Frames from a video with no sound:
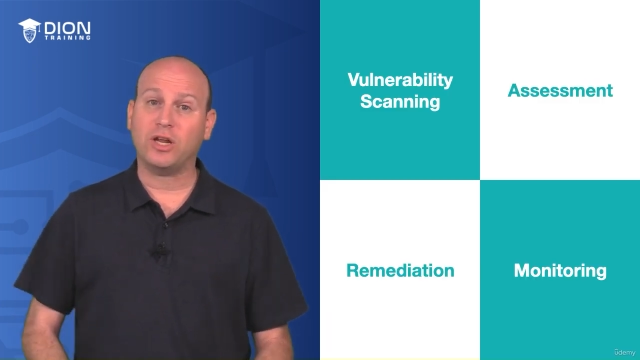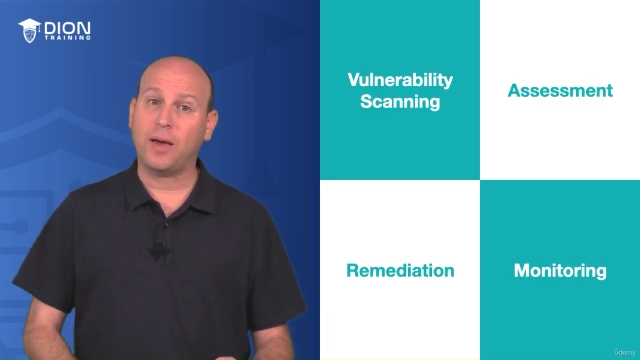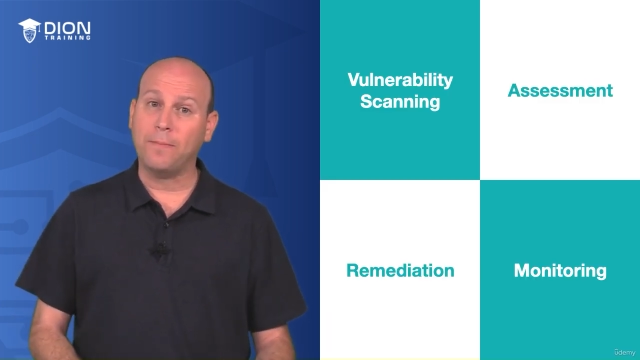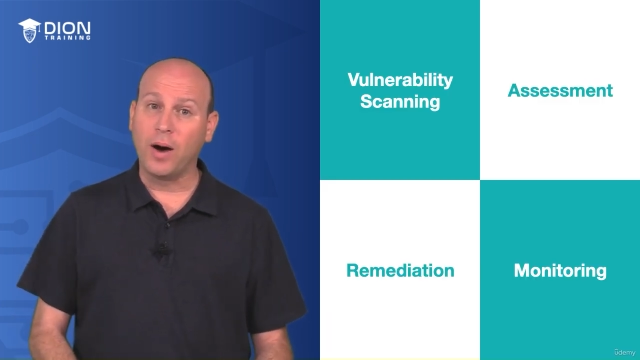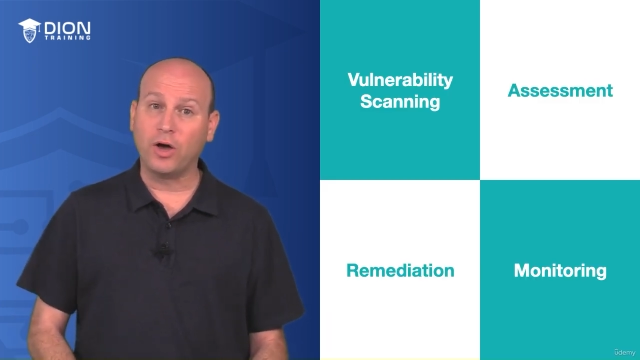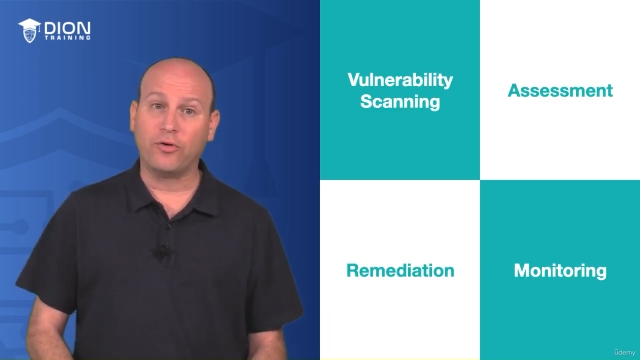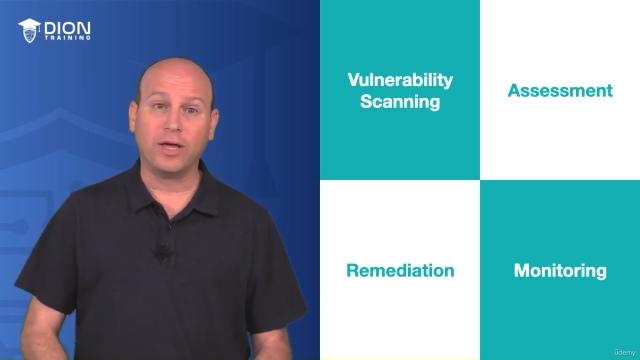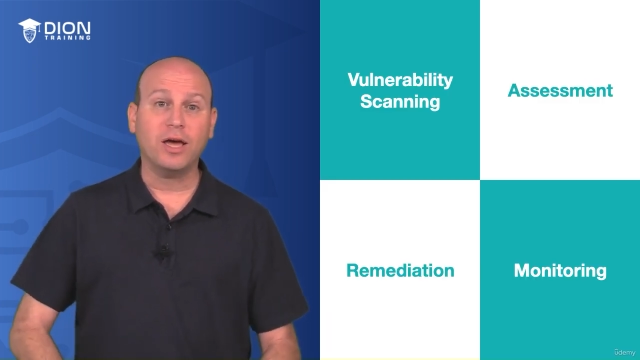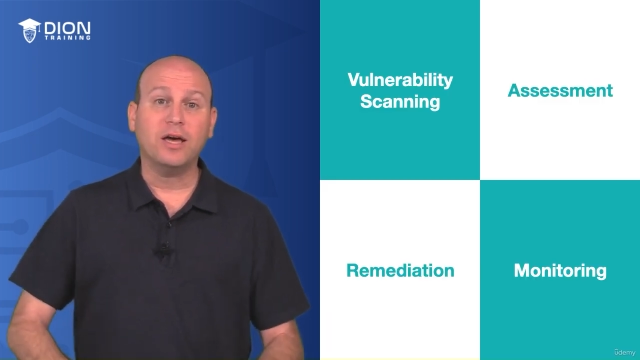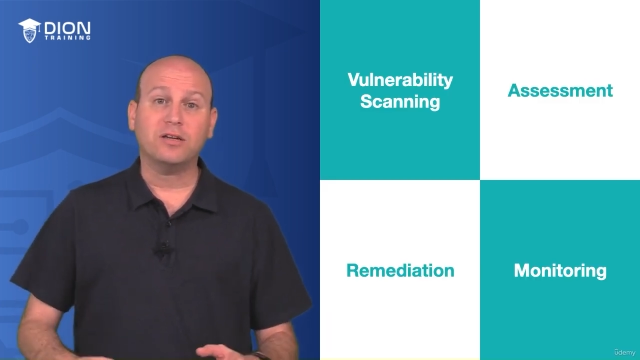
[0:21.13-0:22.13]
and
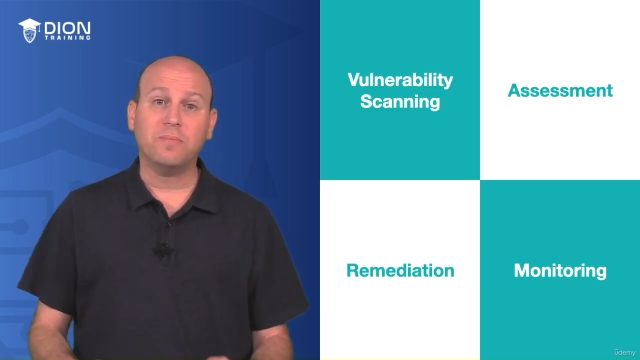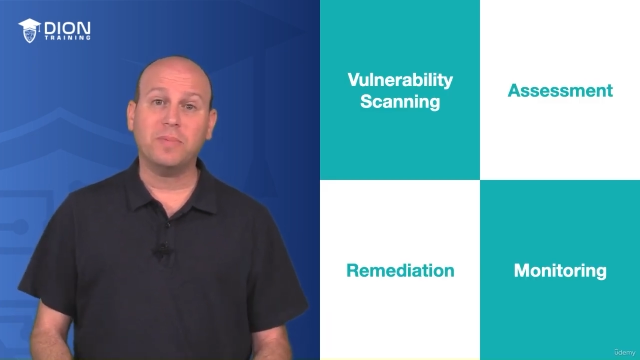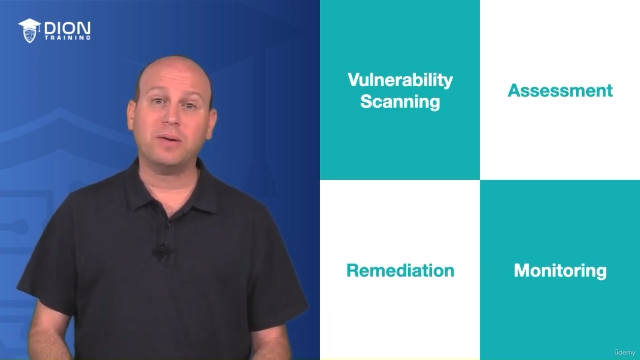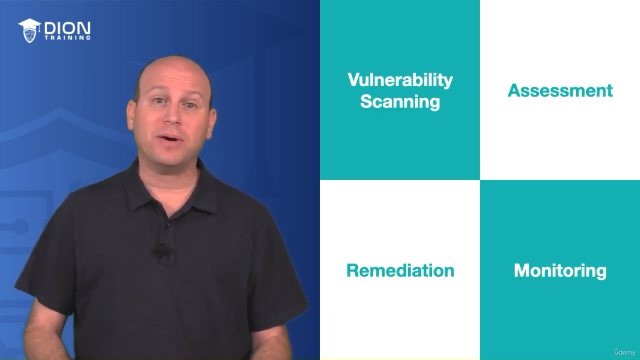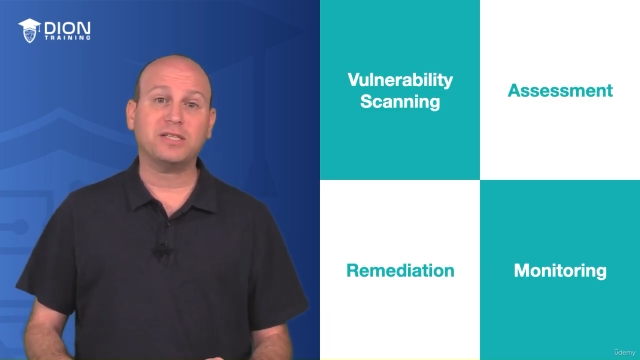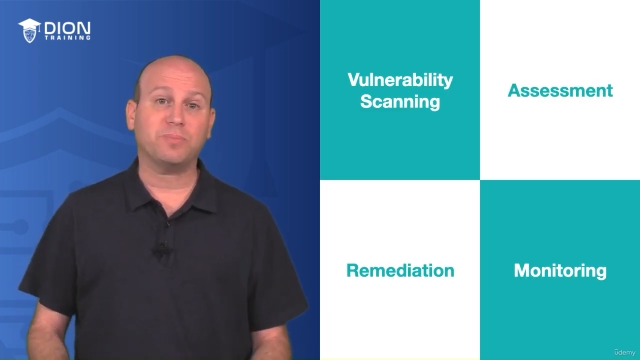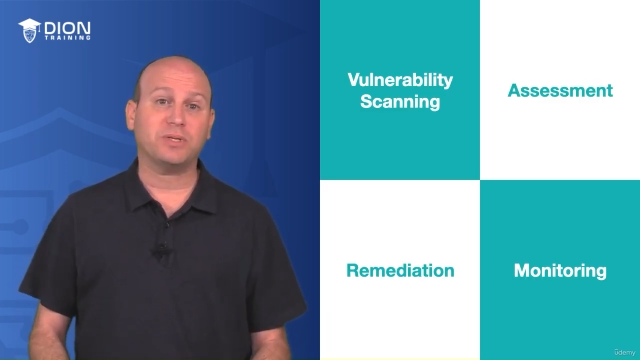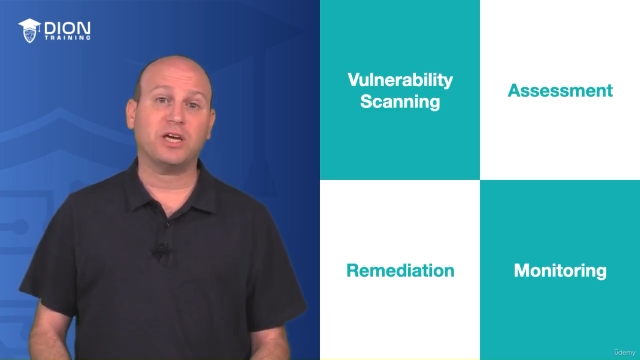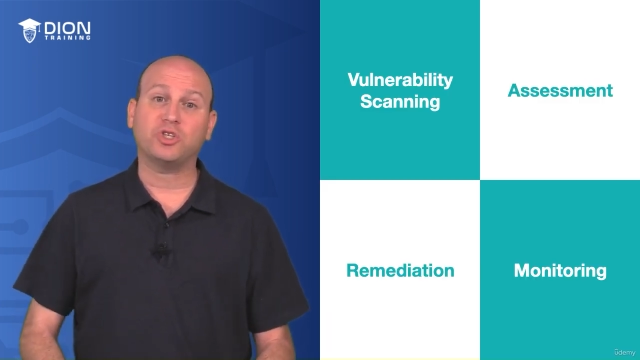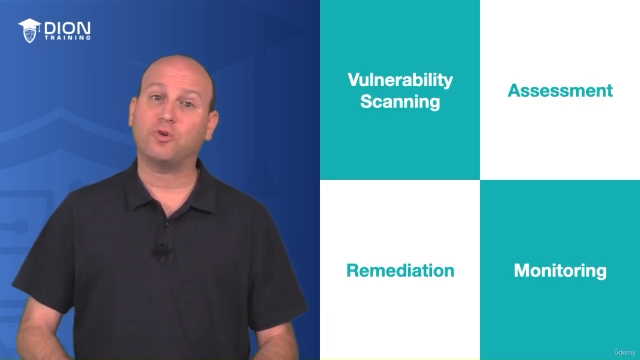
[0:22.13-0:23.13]
monitoring to minimize the
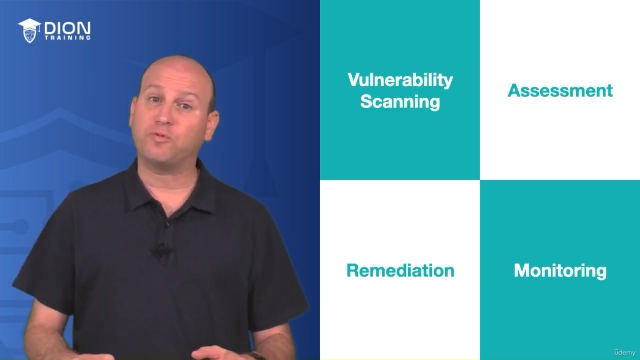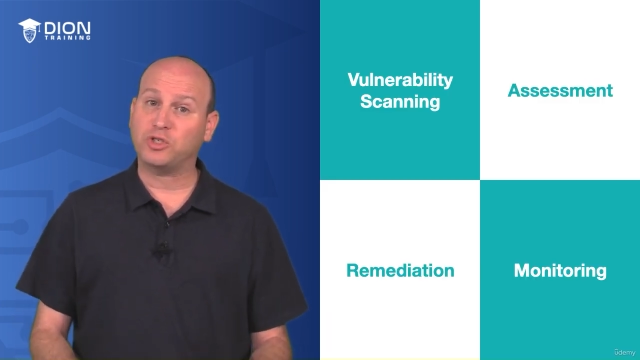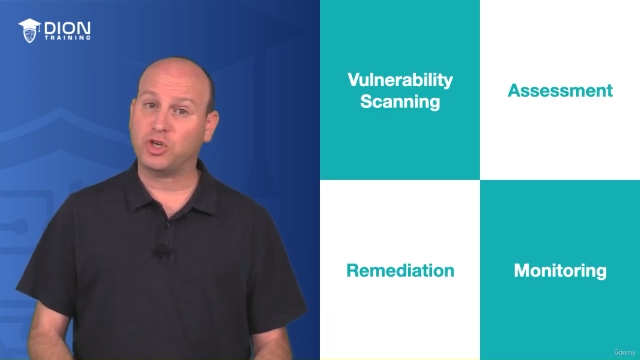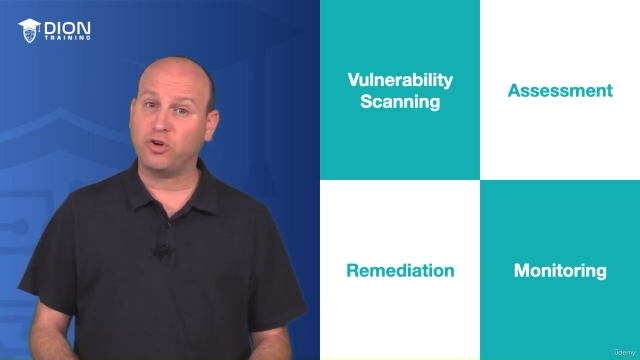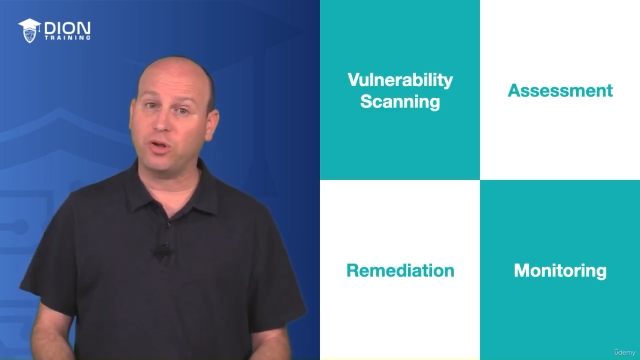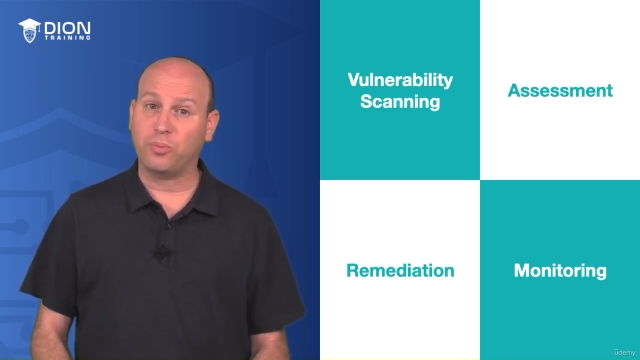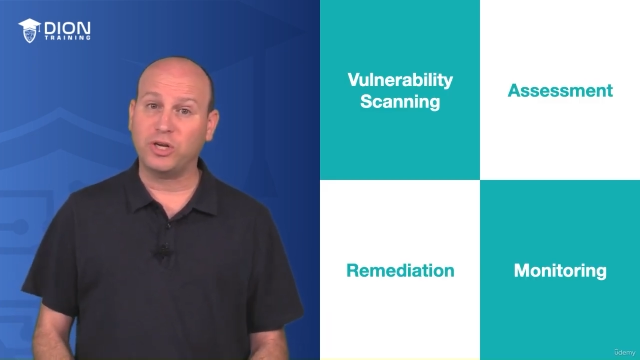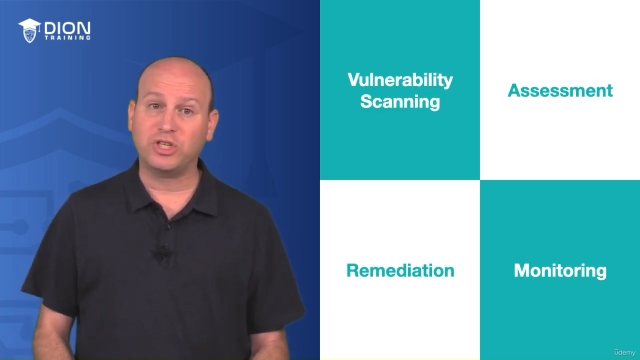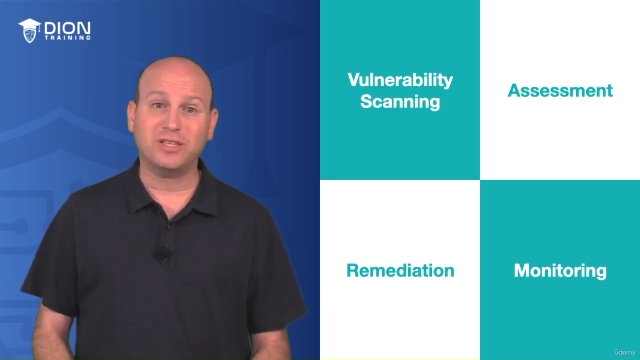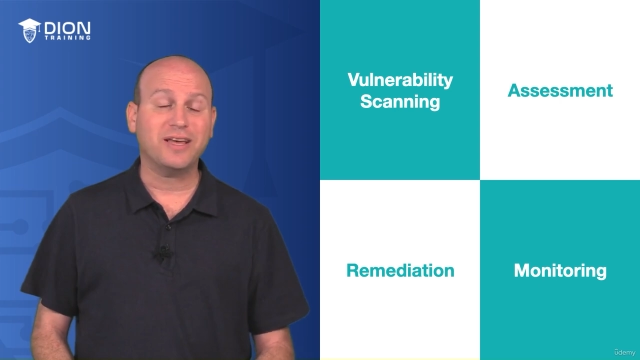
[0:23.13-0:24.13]
potential for security
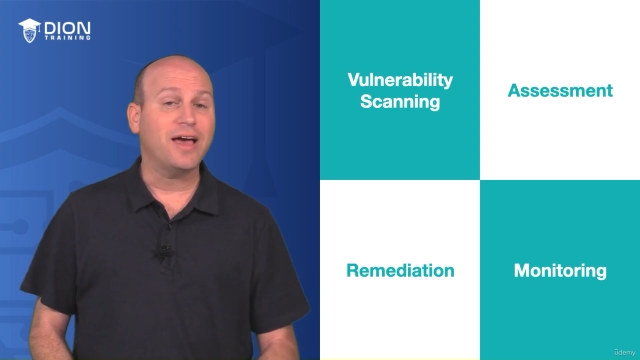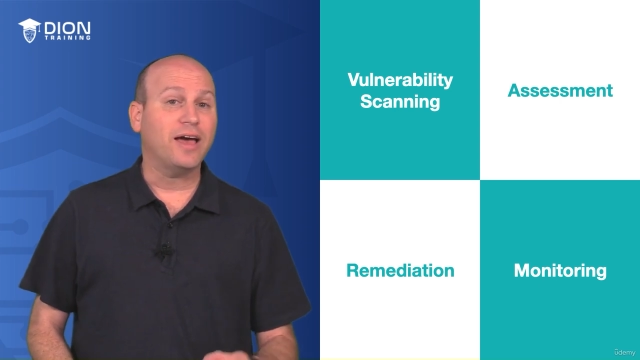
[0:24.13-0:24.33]
breaches